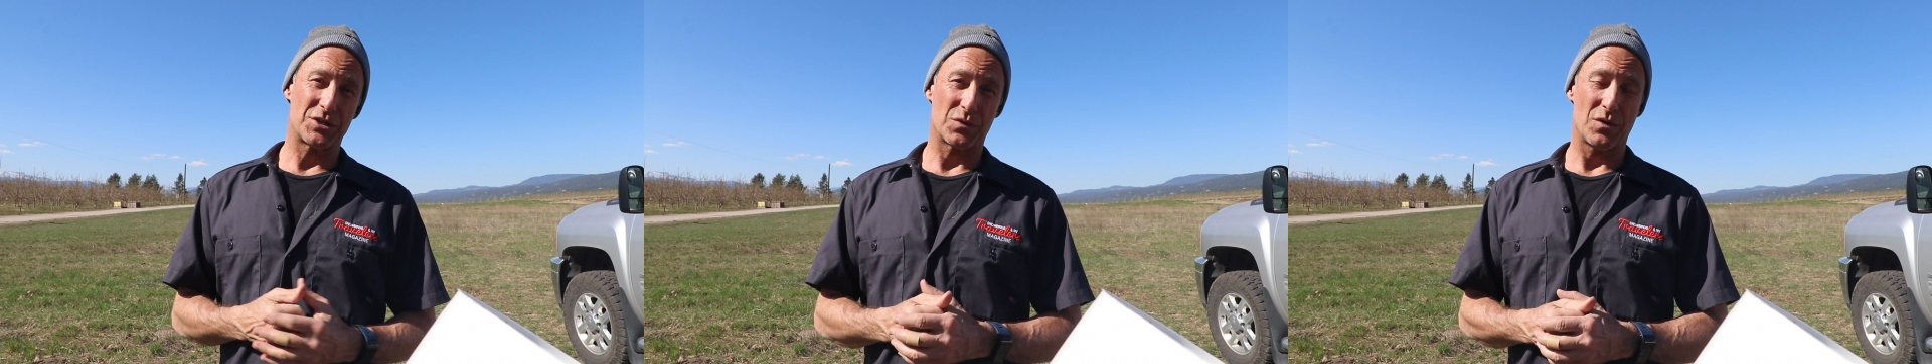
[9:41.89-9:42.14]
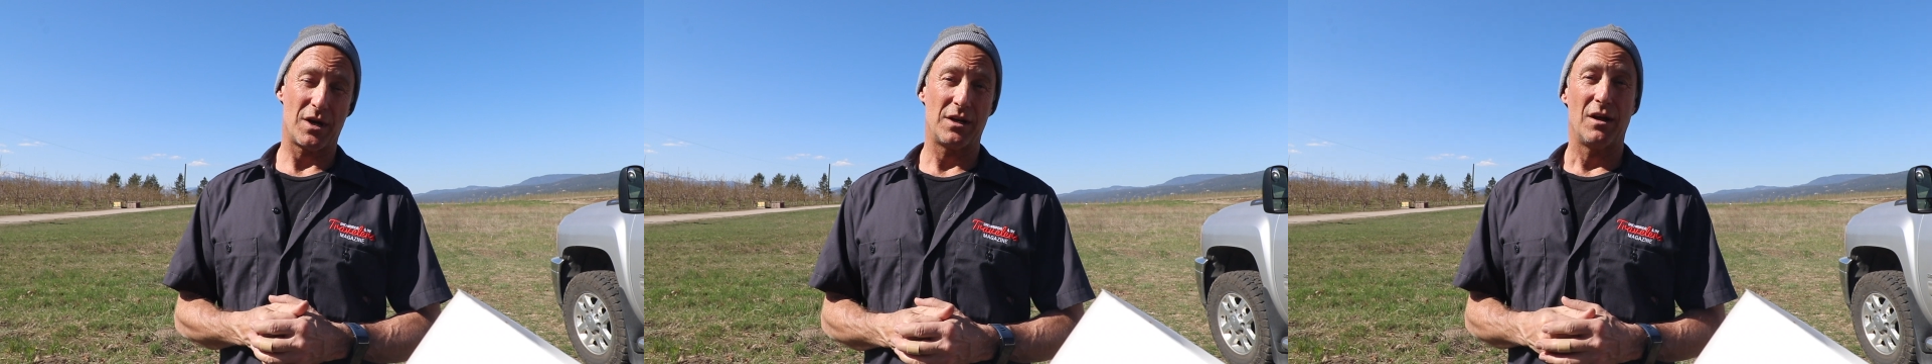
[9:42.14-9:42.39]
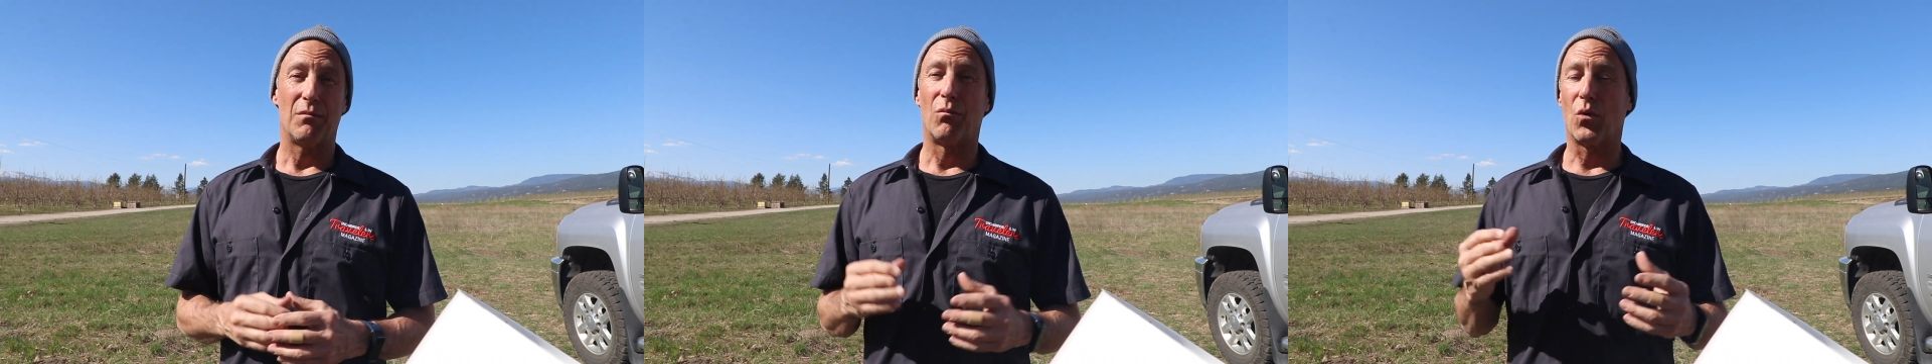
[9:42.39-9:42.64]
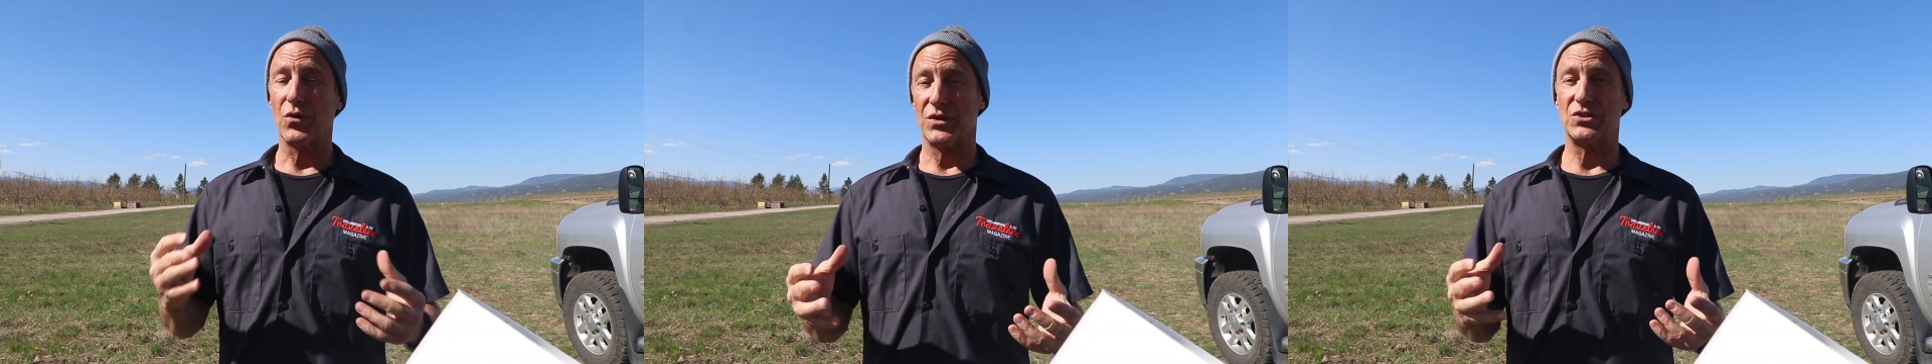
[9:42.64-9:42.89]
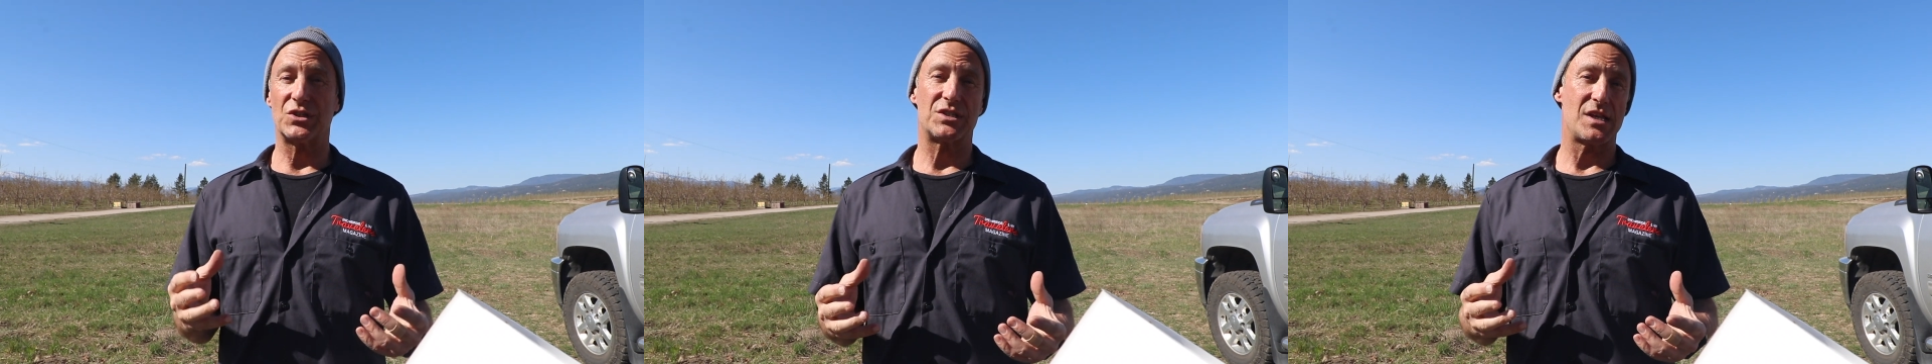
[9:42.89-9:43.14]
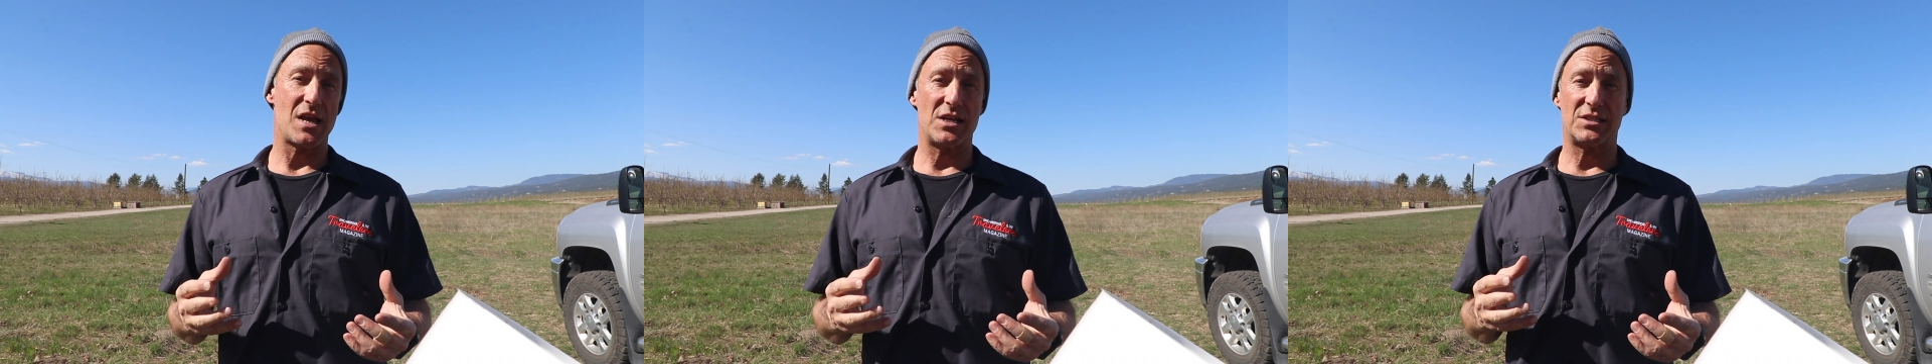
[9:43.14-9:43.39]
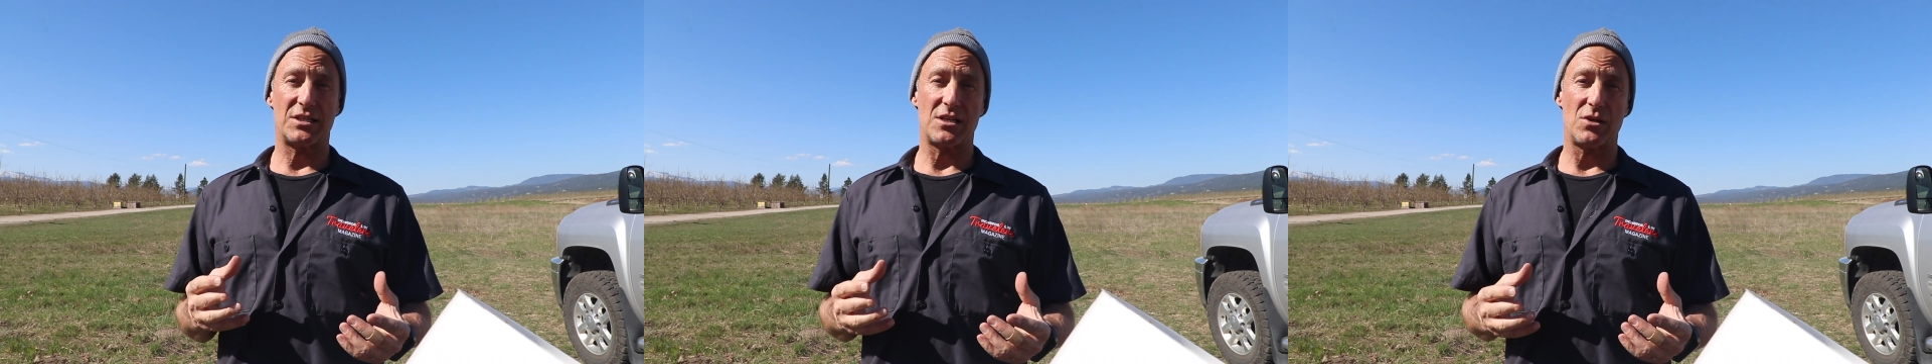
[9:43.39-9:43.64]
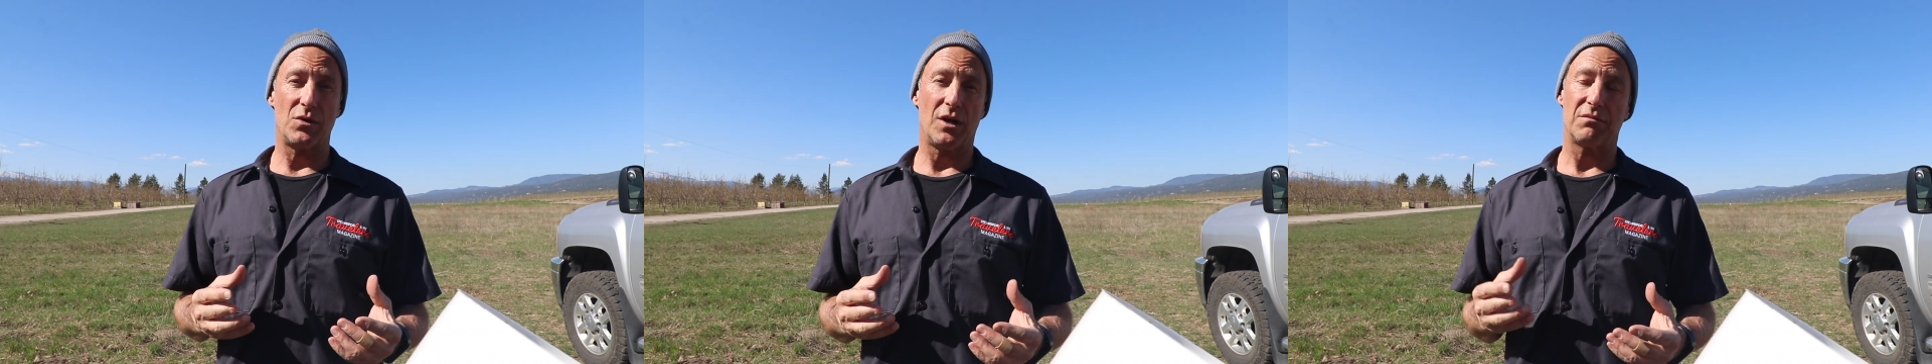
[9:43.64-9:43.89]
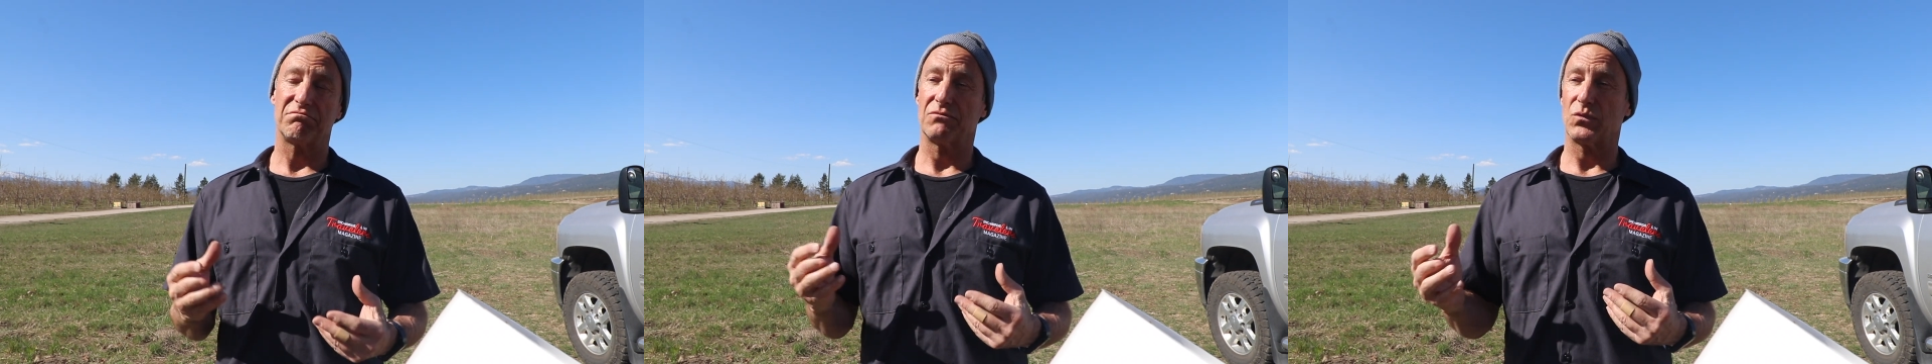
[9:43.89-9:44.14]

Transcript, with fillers: to run more than just the AC unit,